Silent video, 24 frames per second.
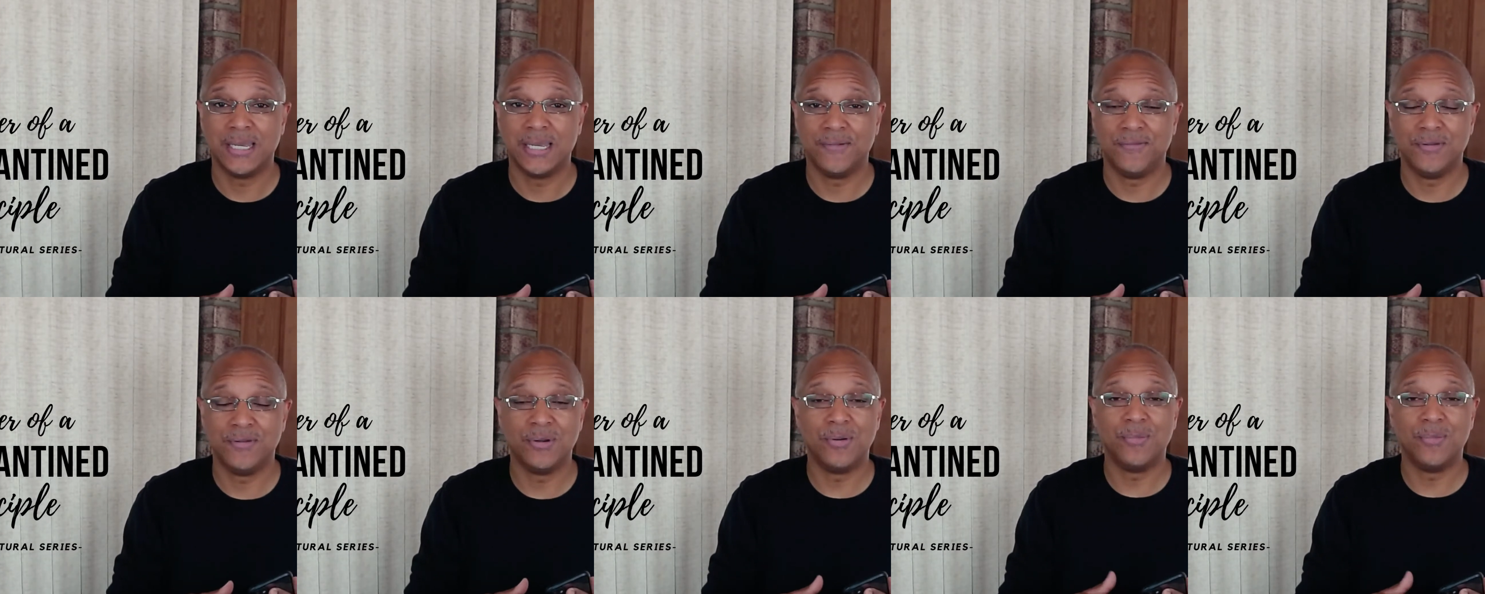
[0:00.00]

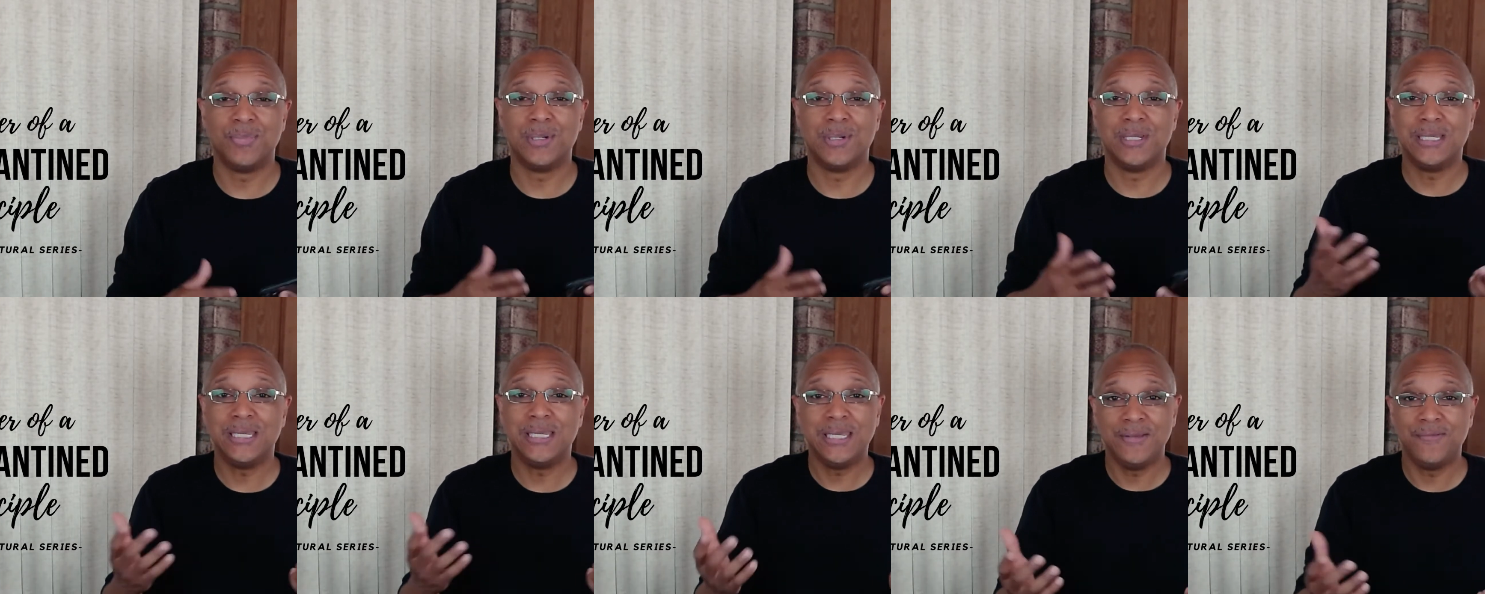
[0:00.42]
If you don't
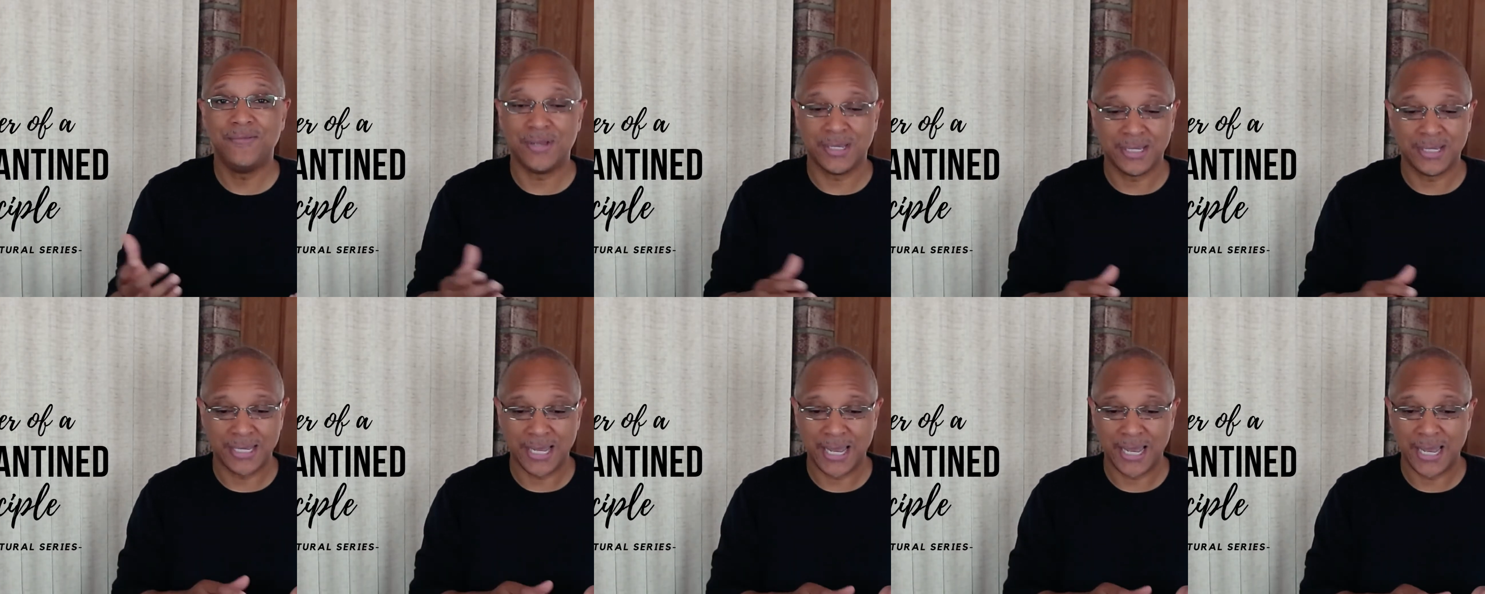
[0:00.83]
believe
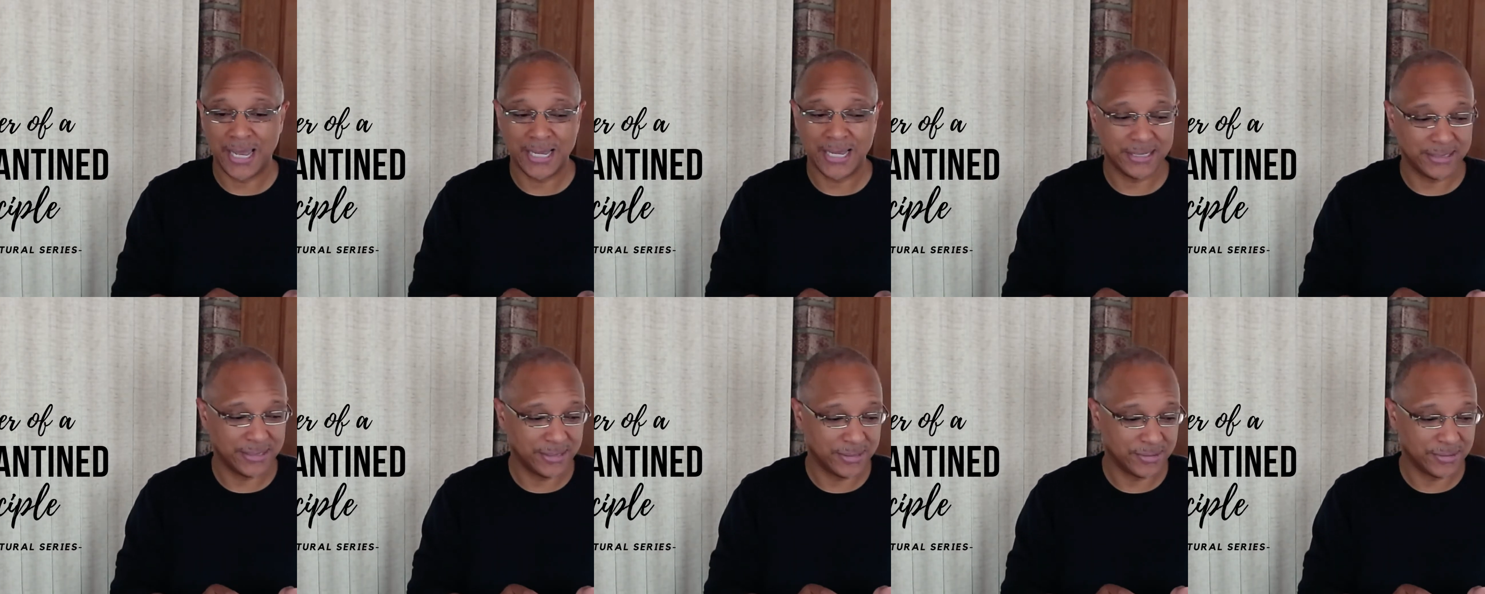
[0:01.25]
in
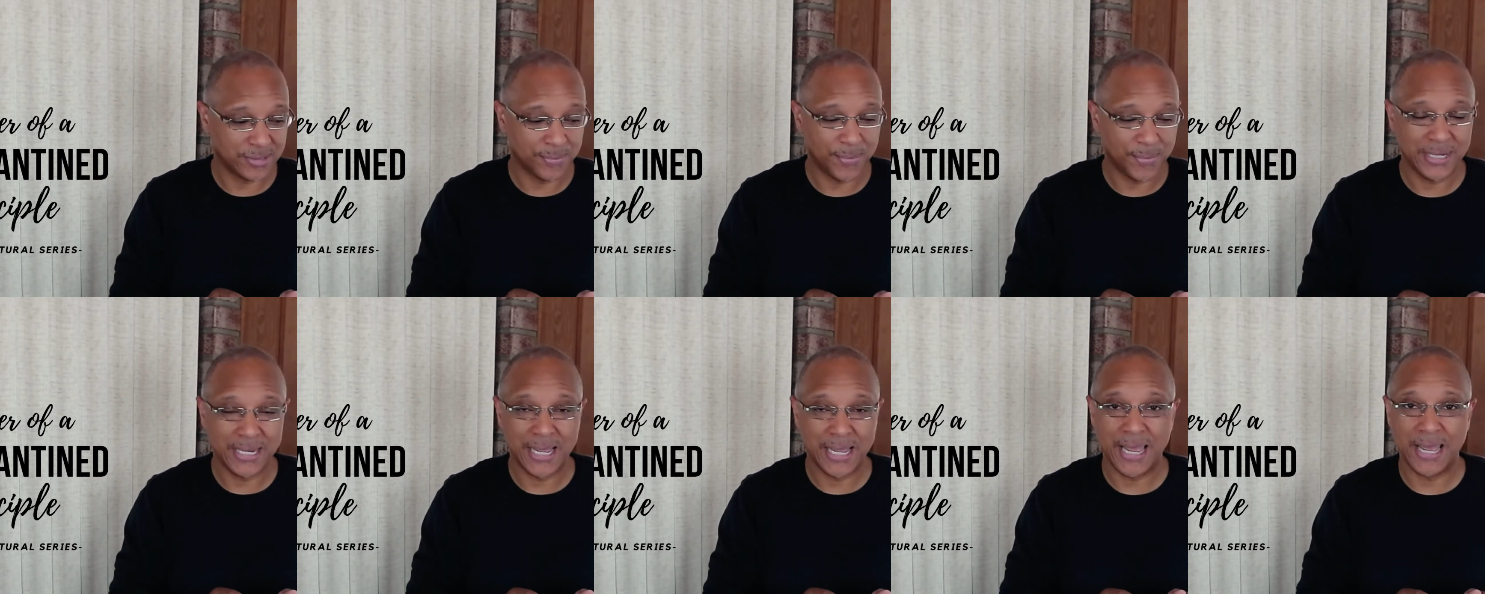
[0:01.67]
God,
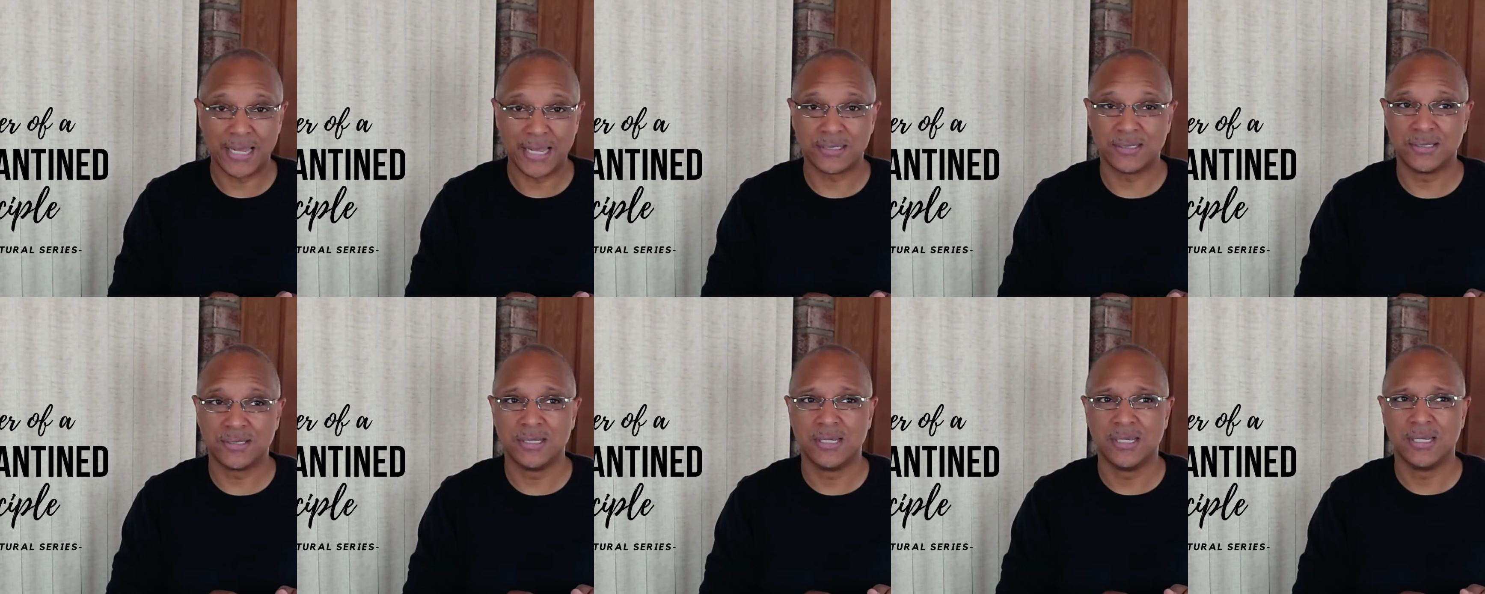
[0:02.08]
somebody
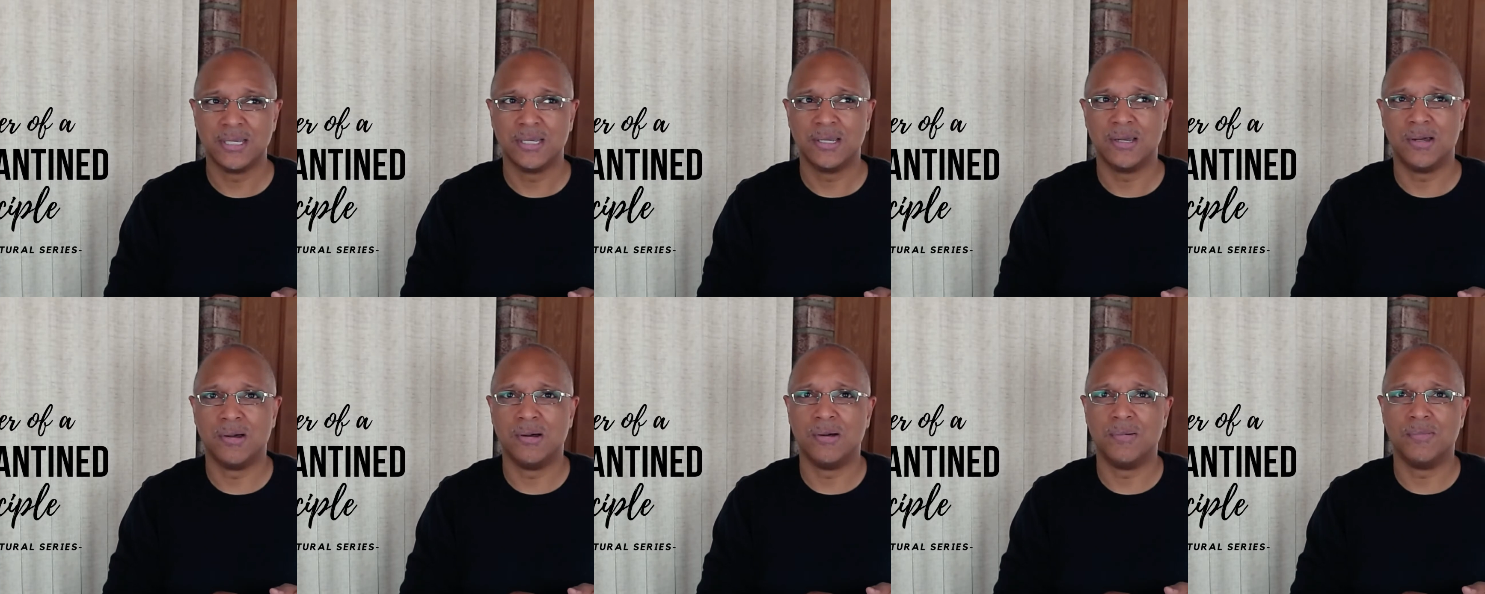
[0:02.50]
asked
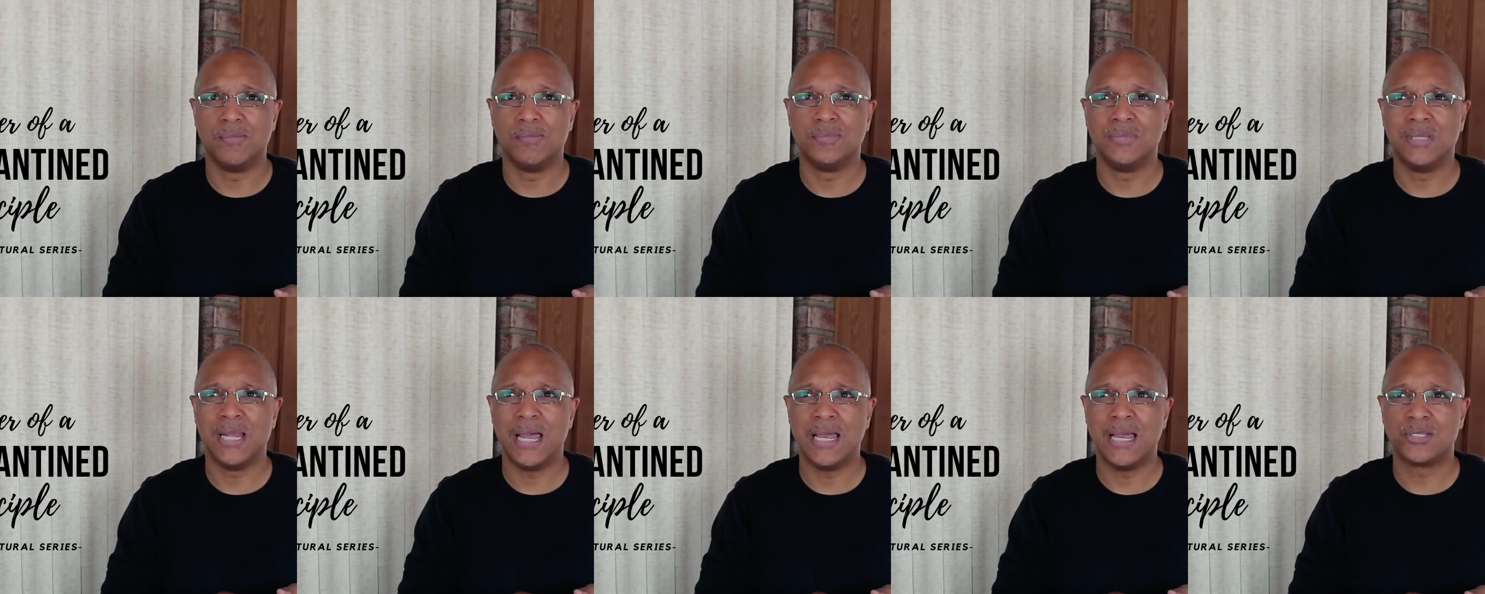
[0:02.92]

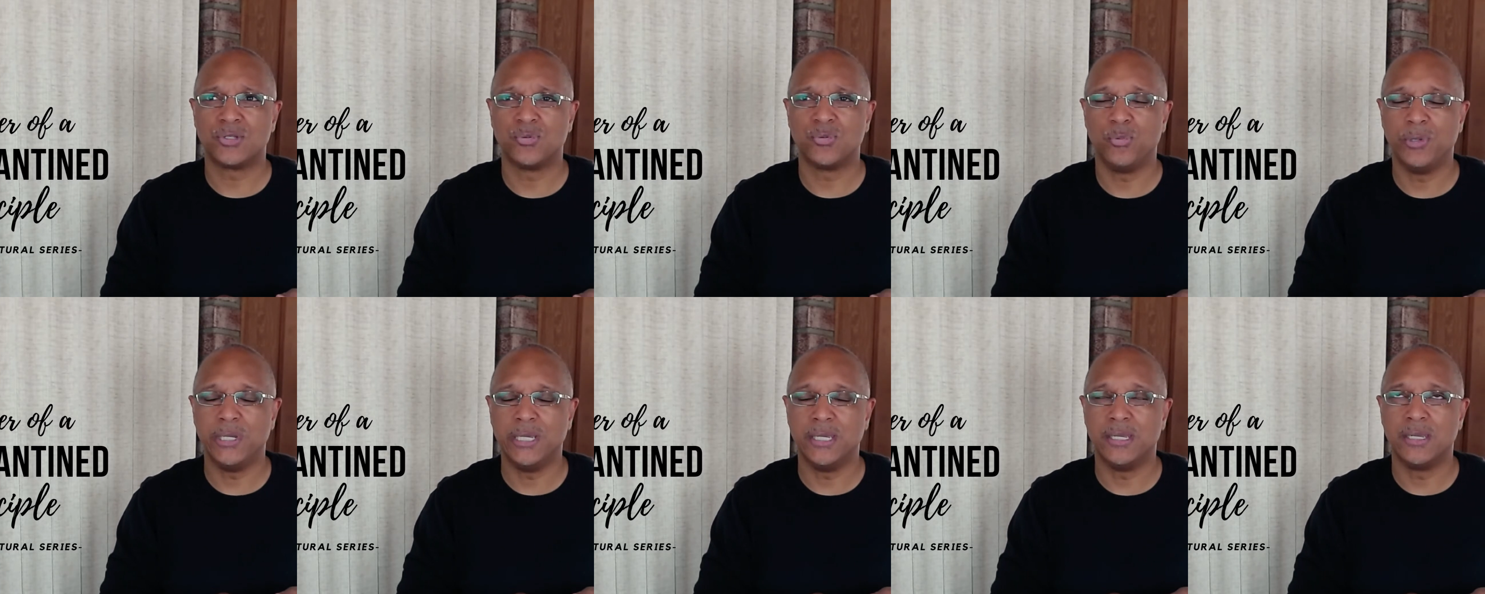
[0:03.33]
um,
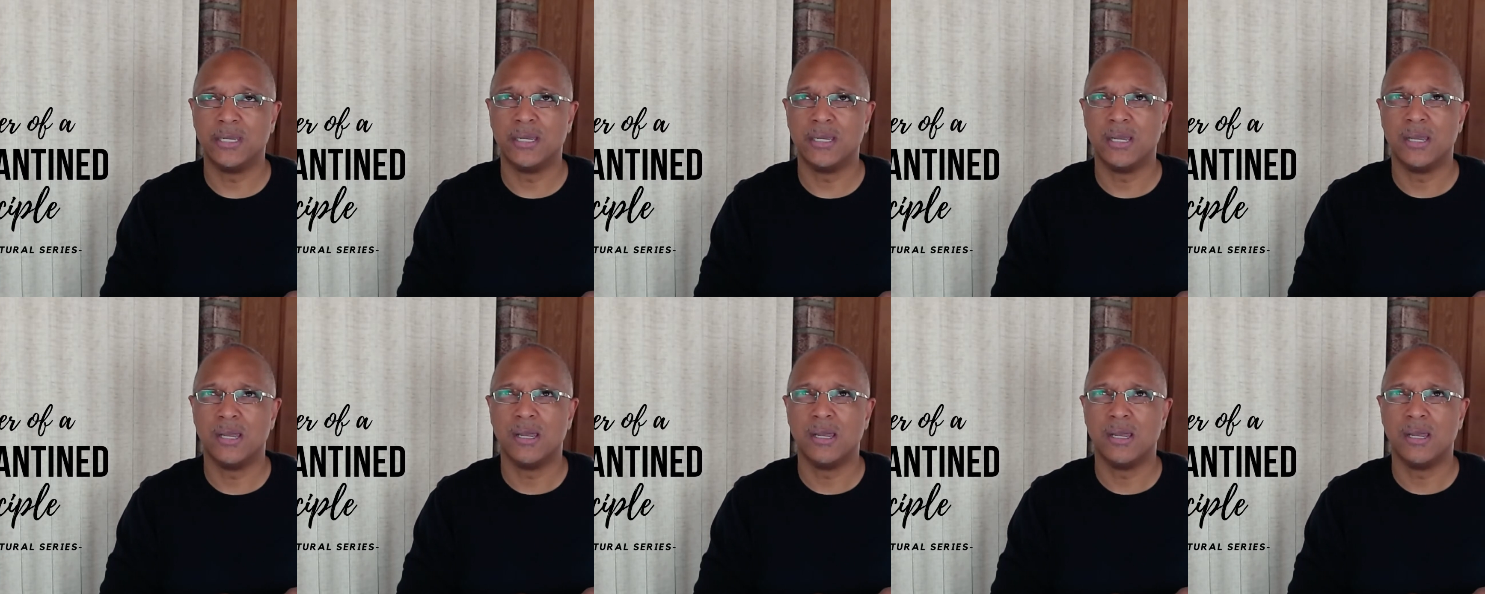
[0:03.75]
last week,